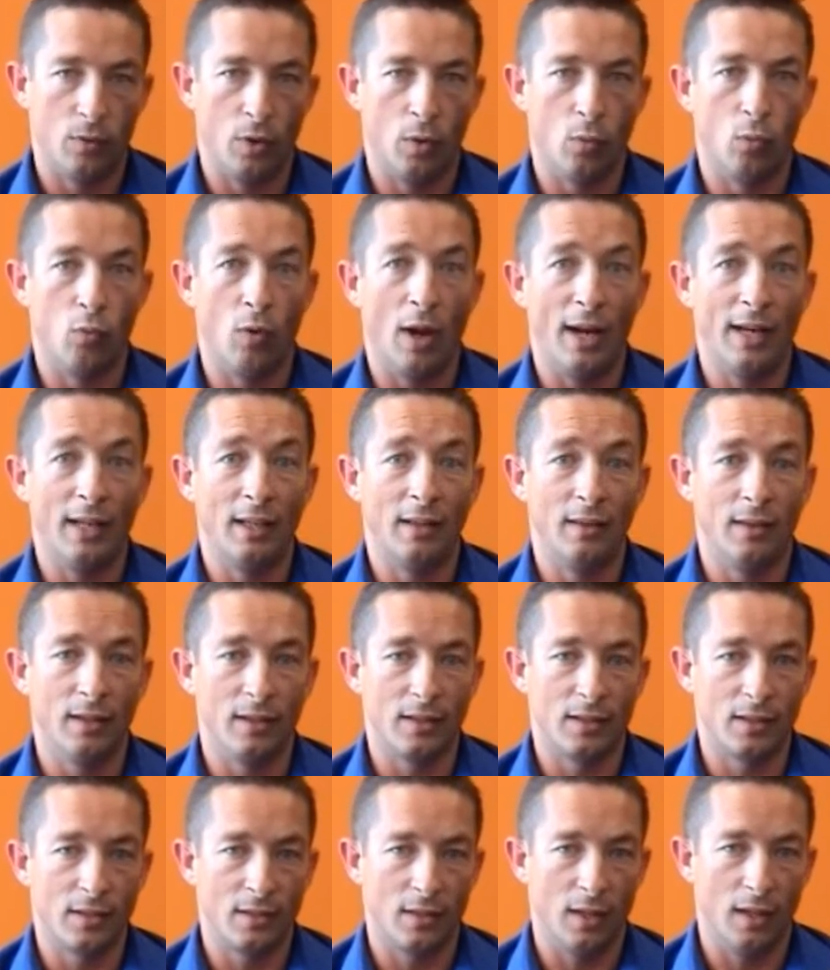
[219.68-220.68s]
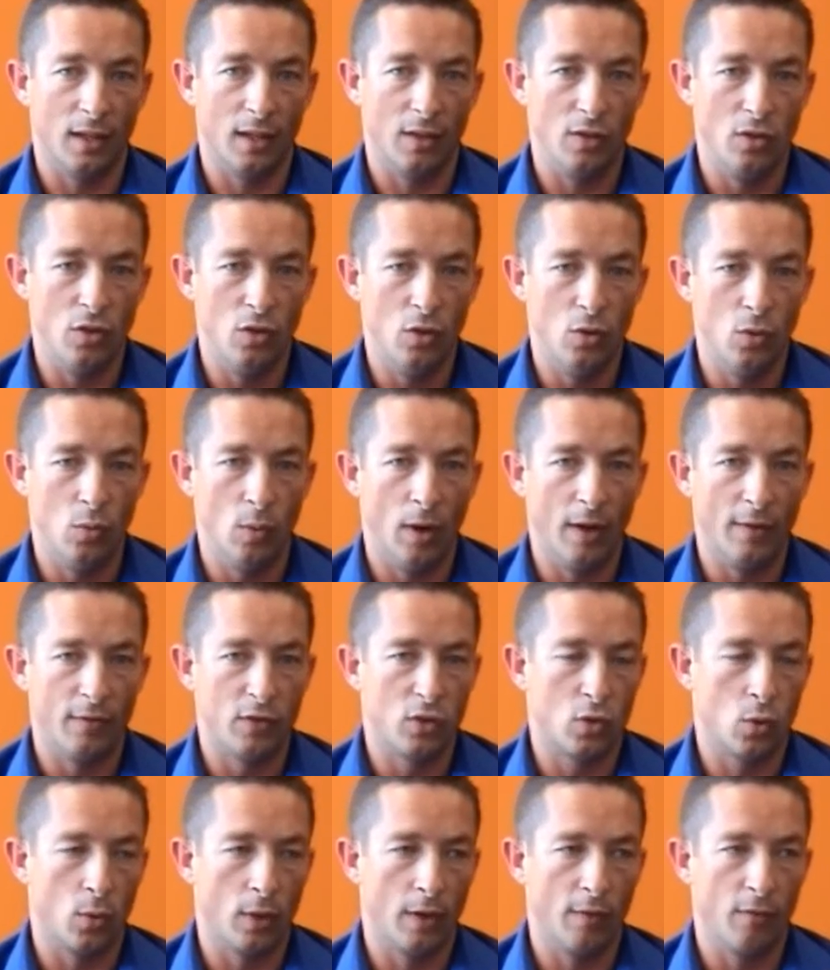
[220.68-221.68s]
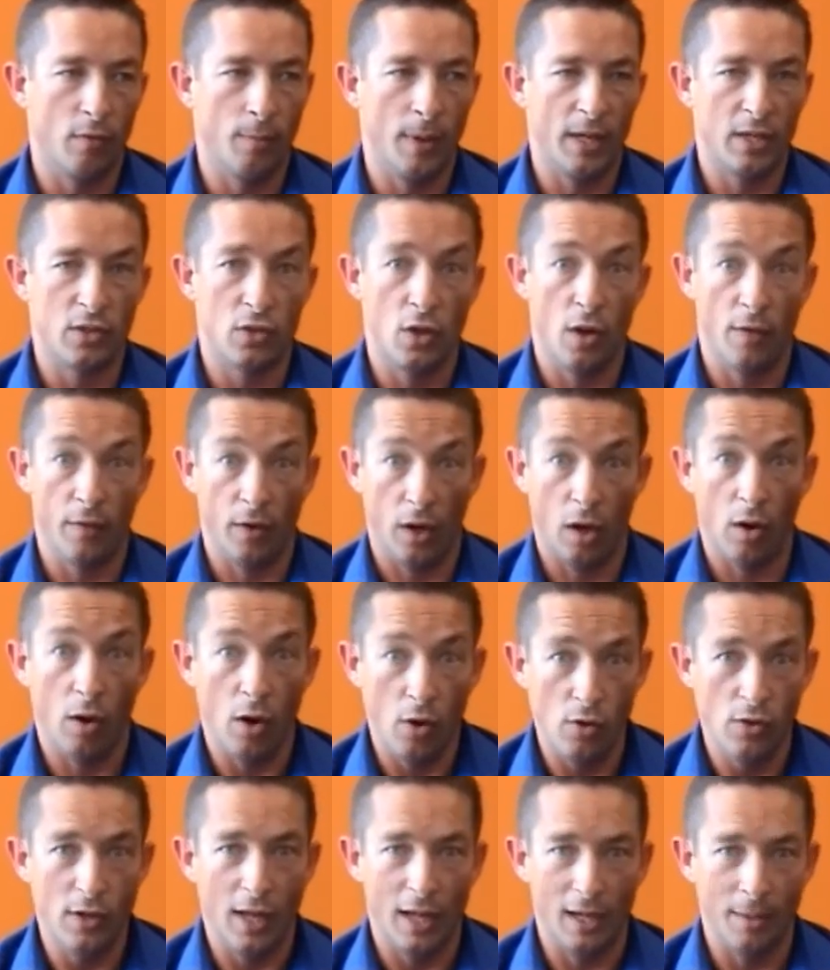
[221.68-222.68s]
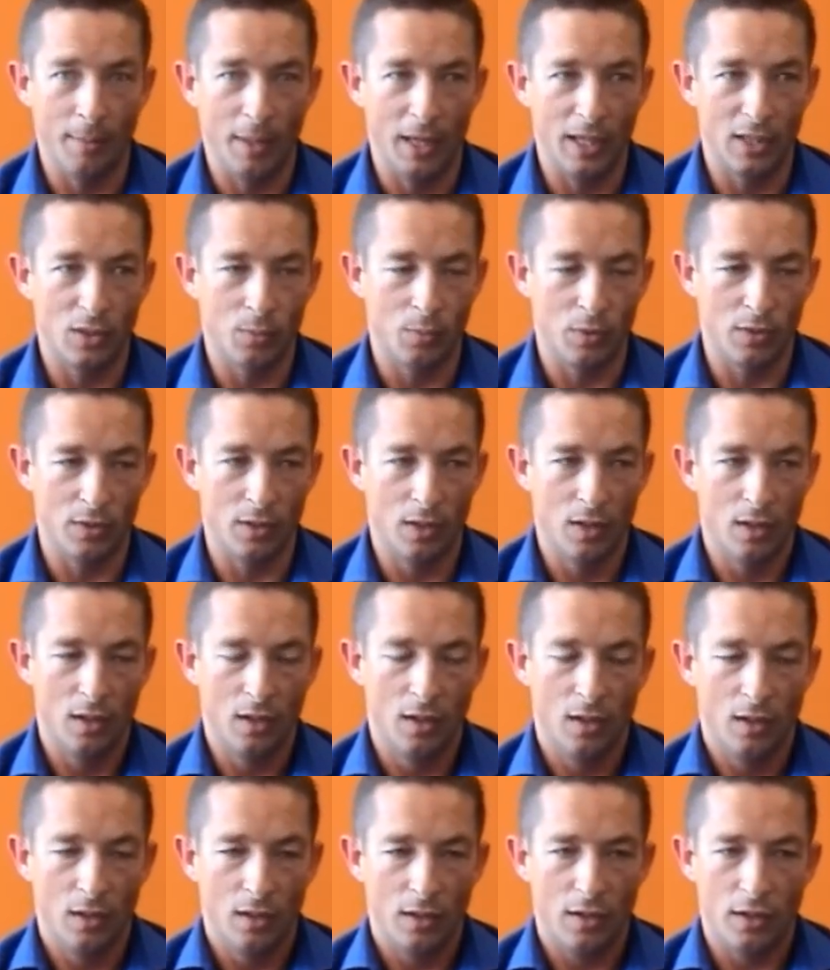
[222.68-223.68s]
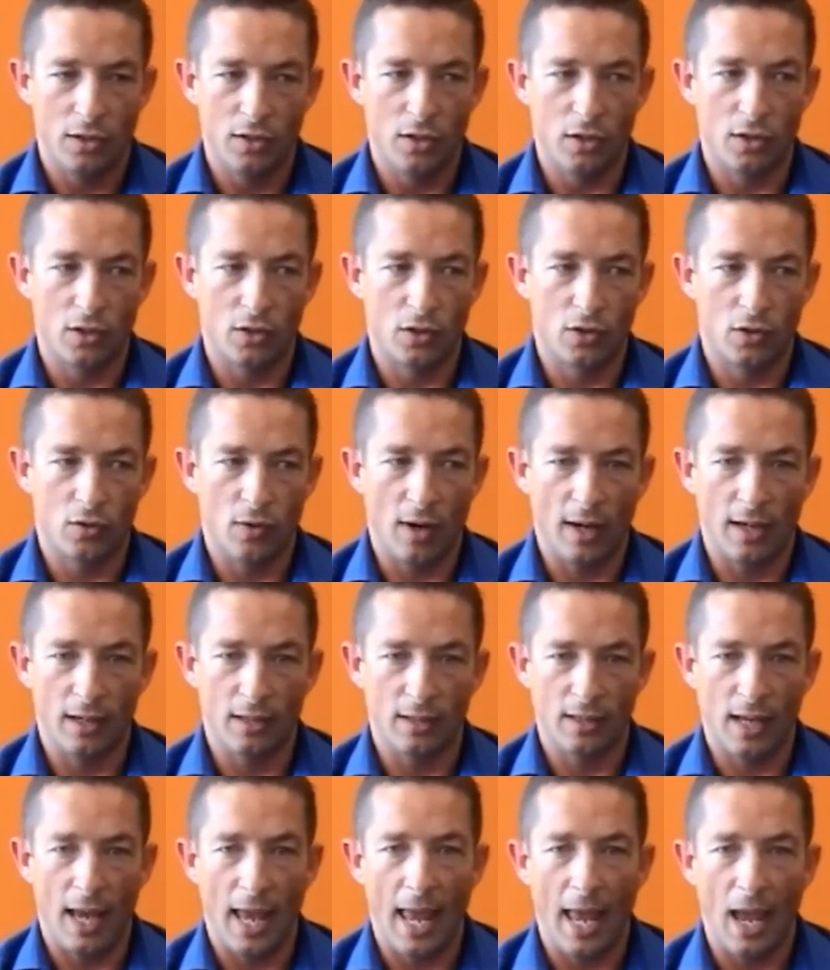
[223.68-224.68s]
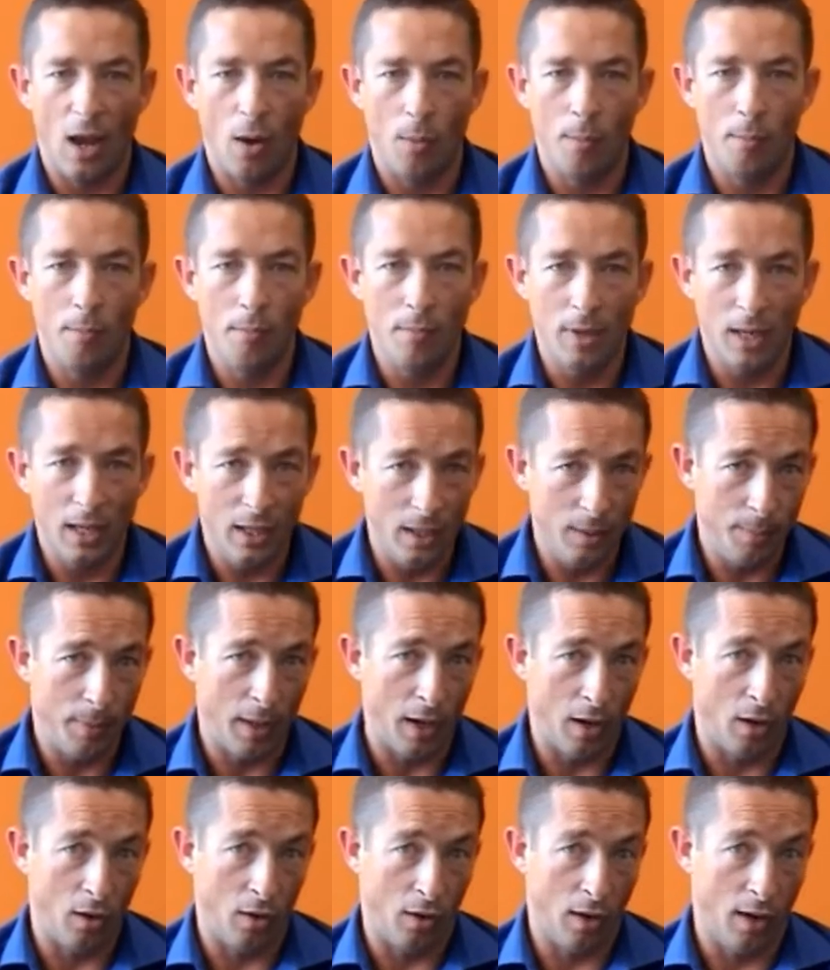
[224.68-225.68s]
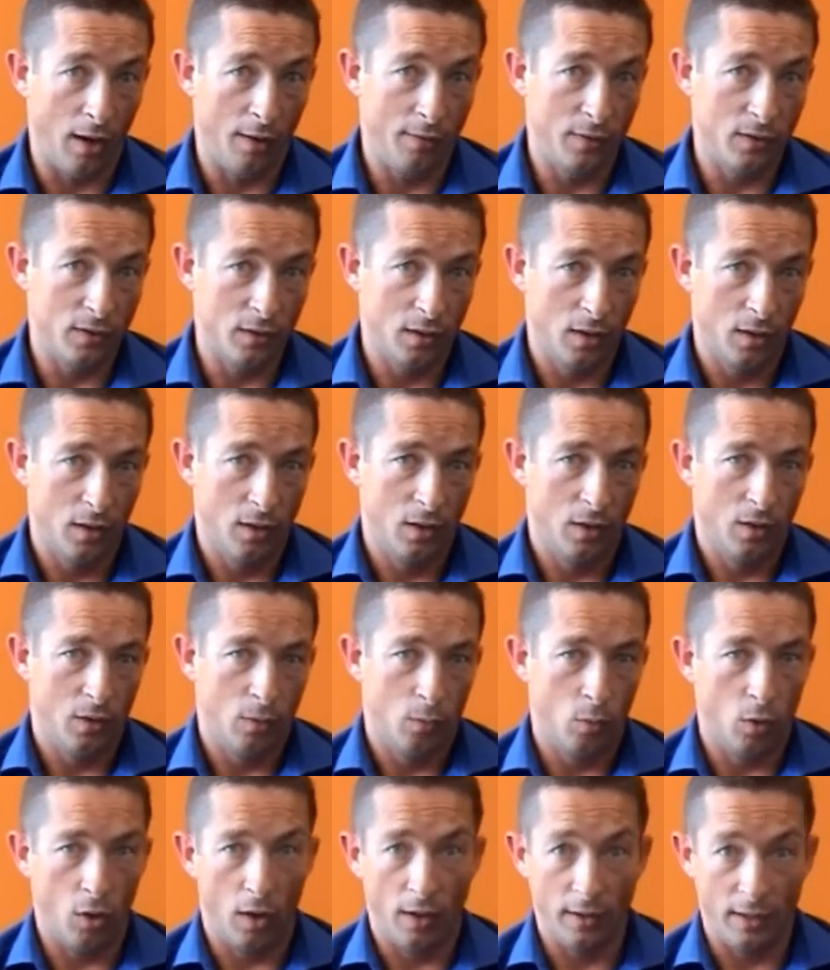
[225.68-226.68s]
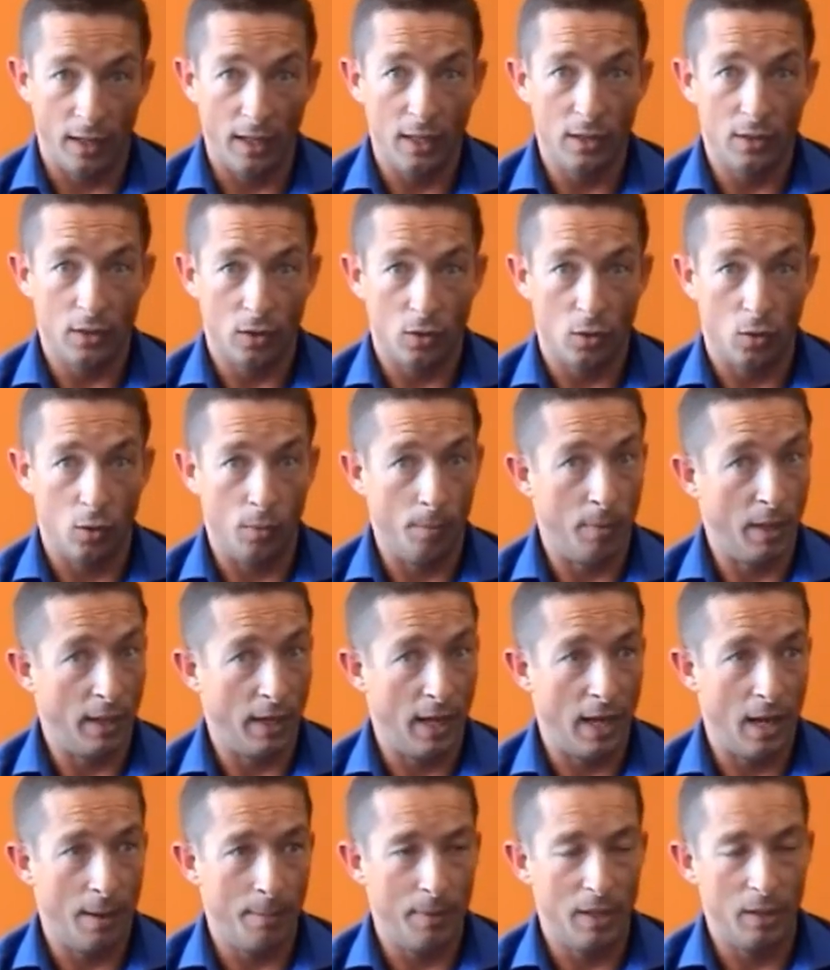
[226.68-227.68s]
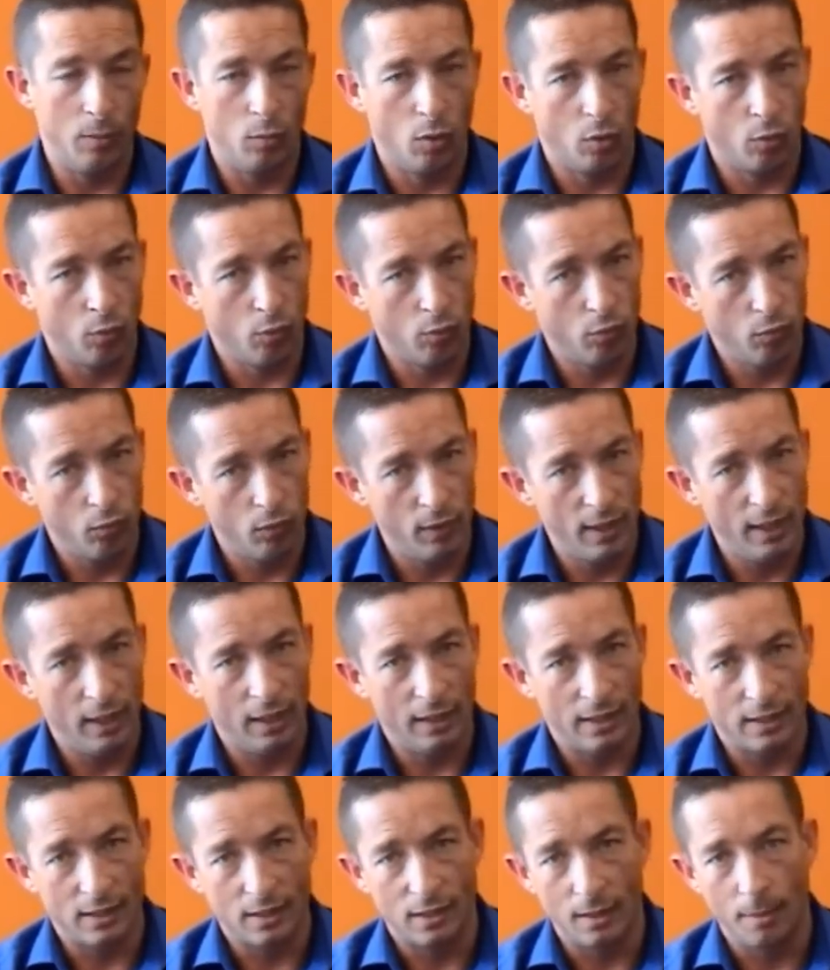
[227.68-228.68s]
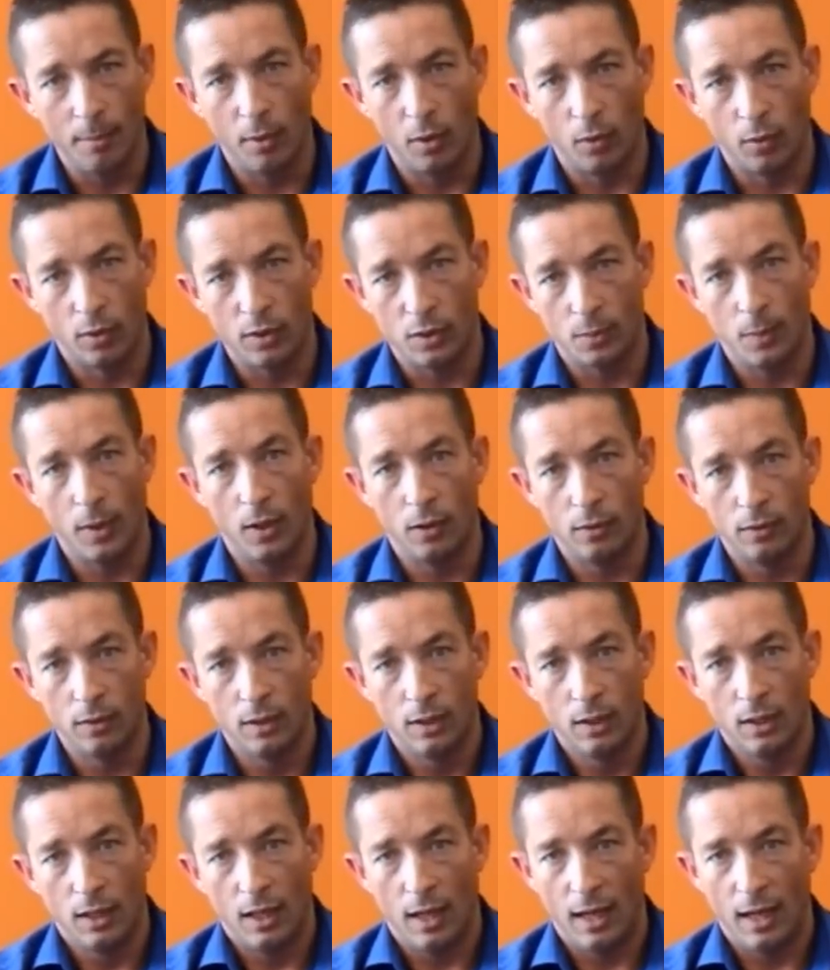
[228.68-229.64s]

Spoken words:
running this new way of storing information over our own database was it just struck us how many paragraphs were identical, but how many were really similar as well.